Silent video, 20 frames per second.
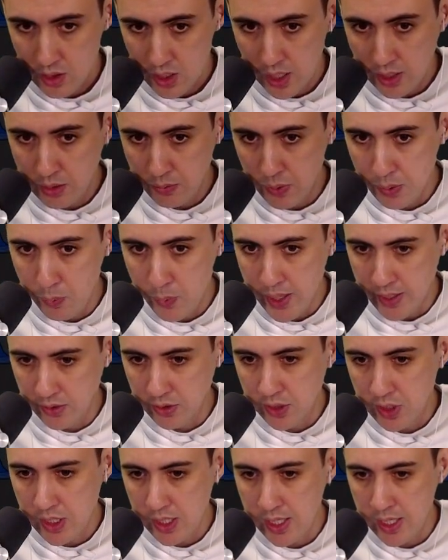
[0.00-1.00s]
And then we wait and
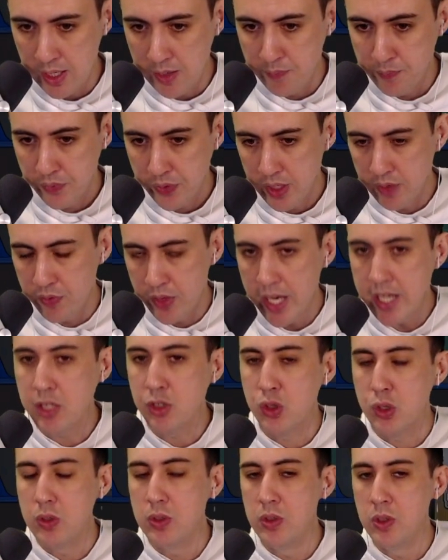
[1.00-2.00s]
see. If they
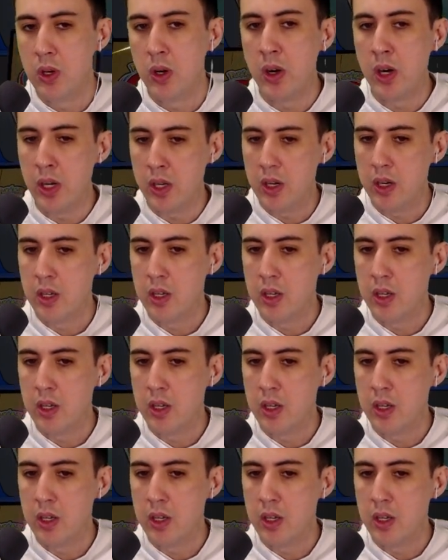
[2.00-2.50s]
do not